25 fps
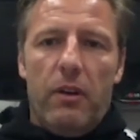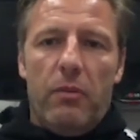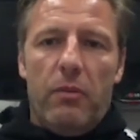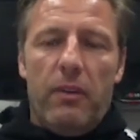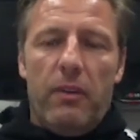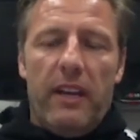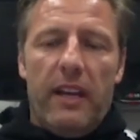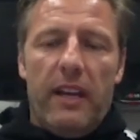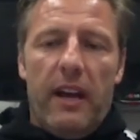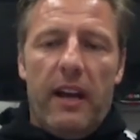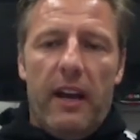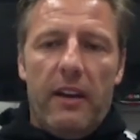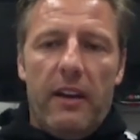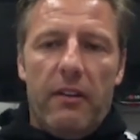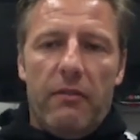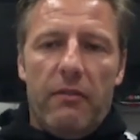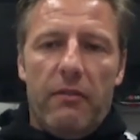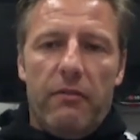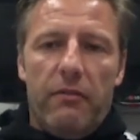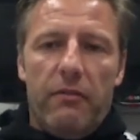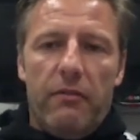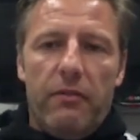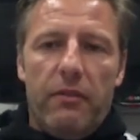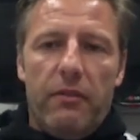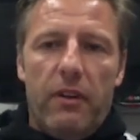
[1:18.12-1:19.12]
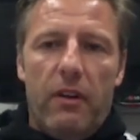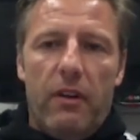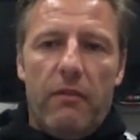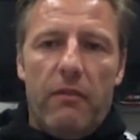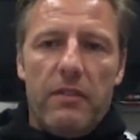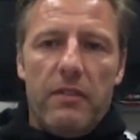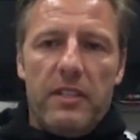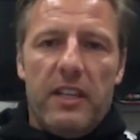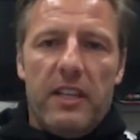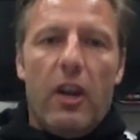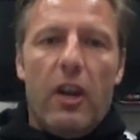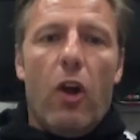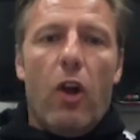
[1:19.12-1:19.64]
kind of
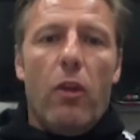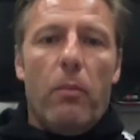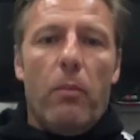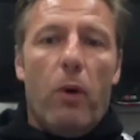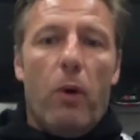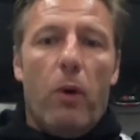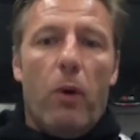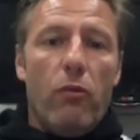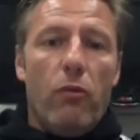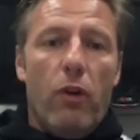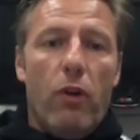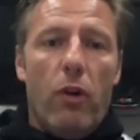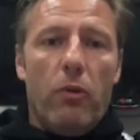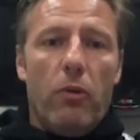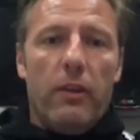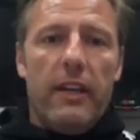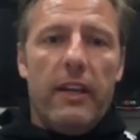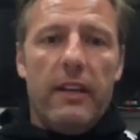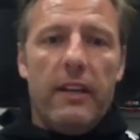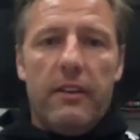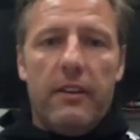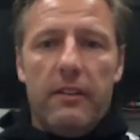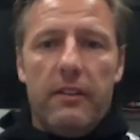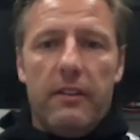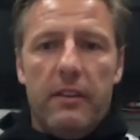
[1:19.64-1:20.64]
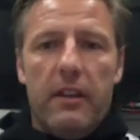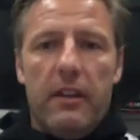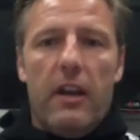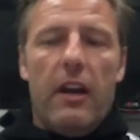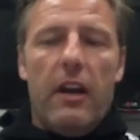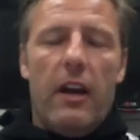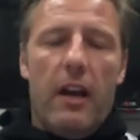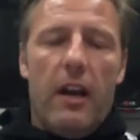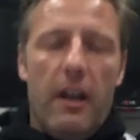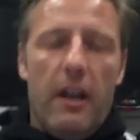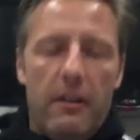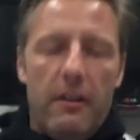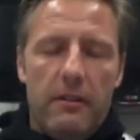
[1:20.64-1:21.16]
obviously got the ball rolling,
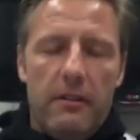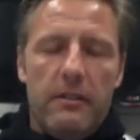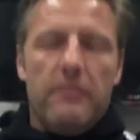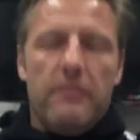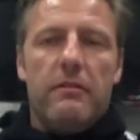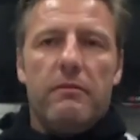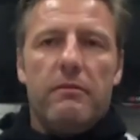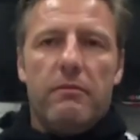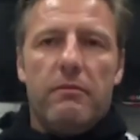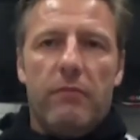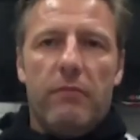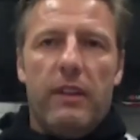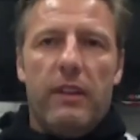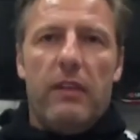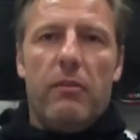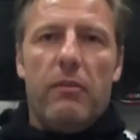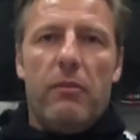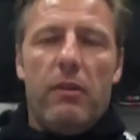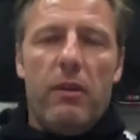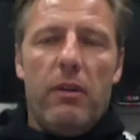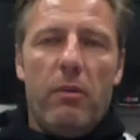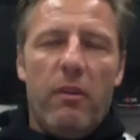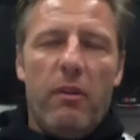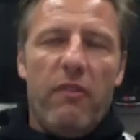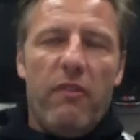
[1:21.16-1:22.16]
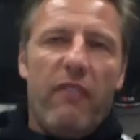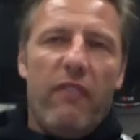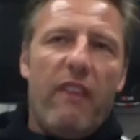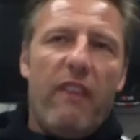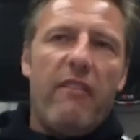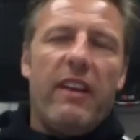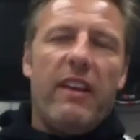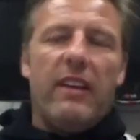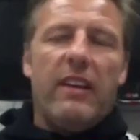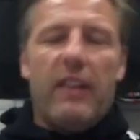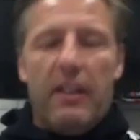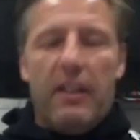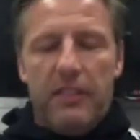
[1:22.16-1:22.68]
and we're
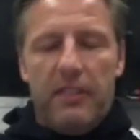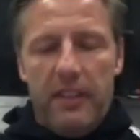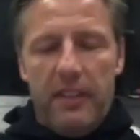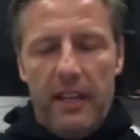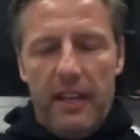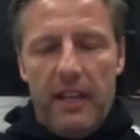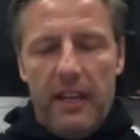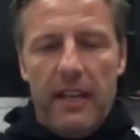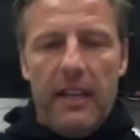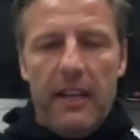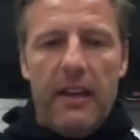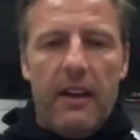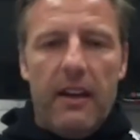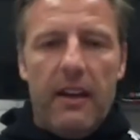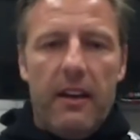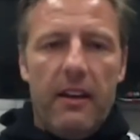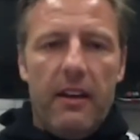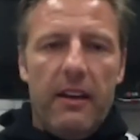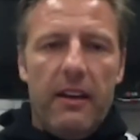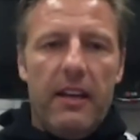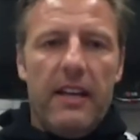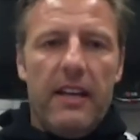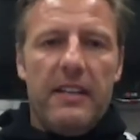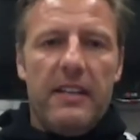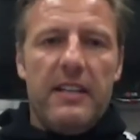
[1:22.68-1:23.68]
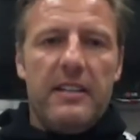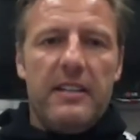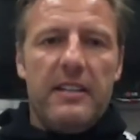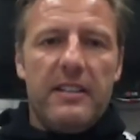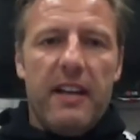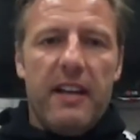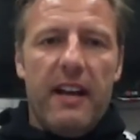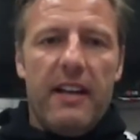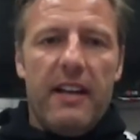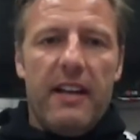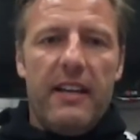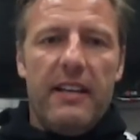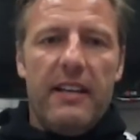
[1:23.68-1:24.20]
very glad that he
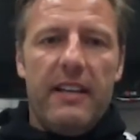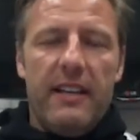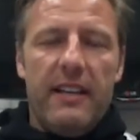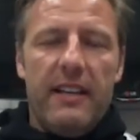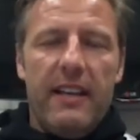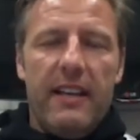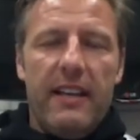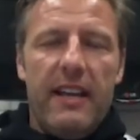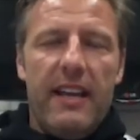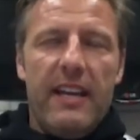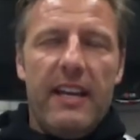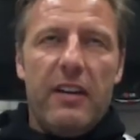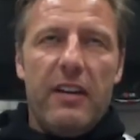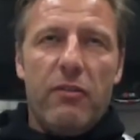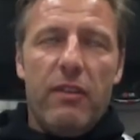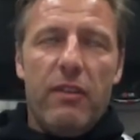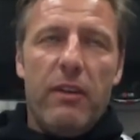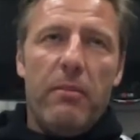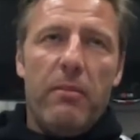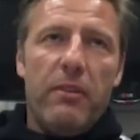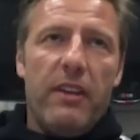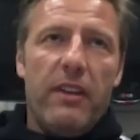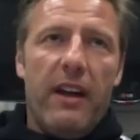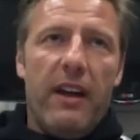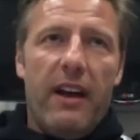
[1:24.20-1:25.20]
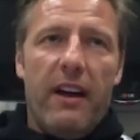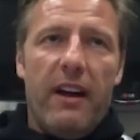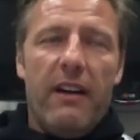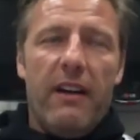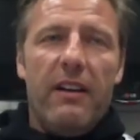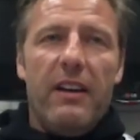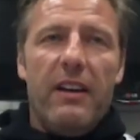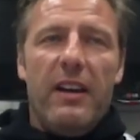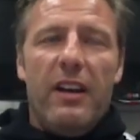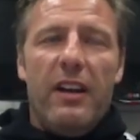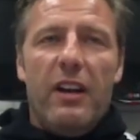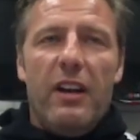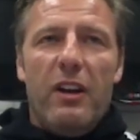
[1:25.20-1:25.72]
decided, he agreed with our
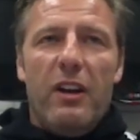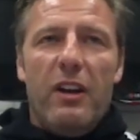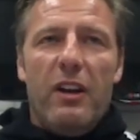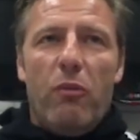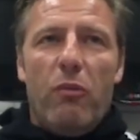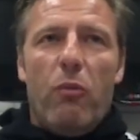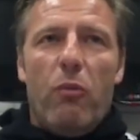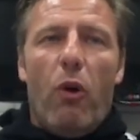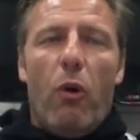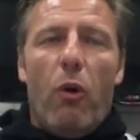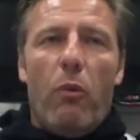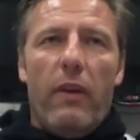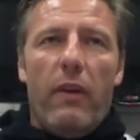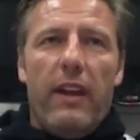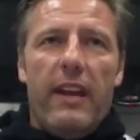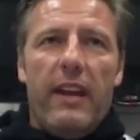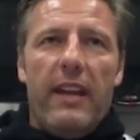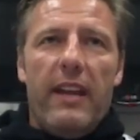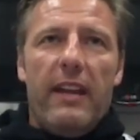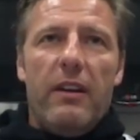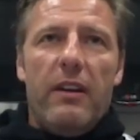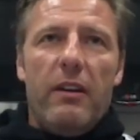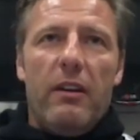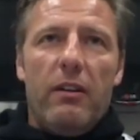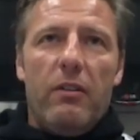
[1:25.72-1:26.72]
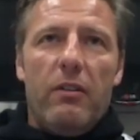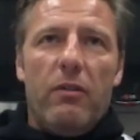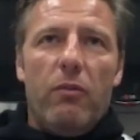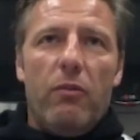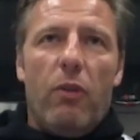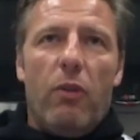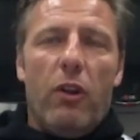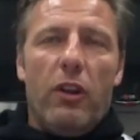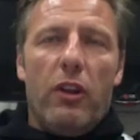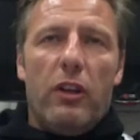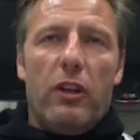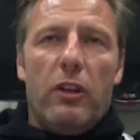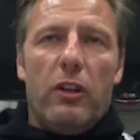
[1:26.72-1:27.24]
what
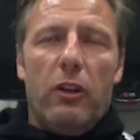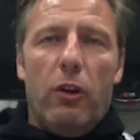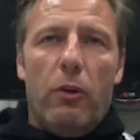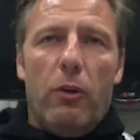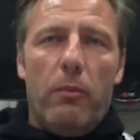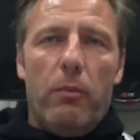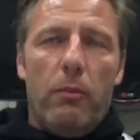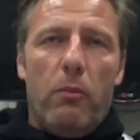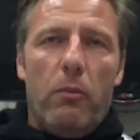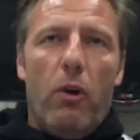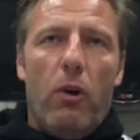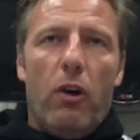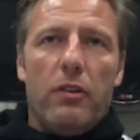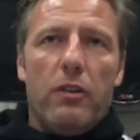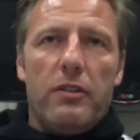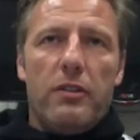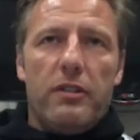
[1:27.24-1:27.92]
the club and what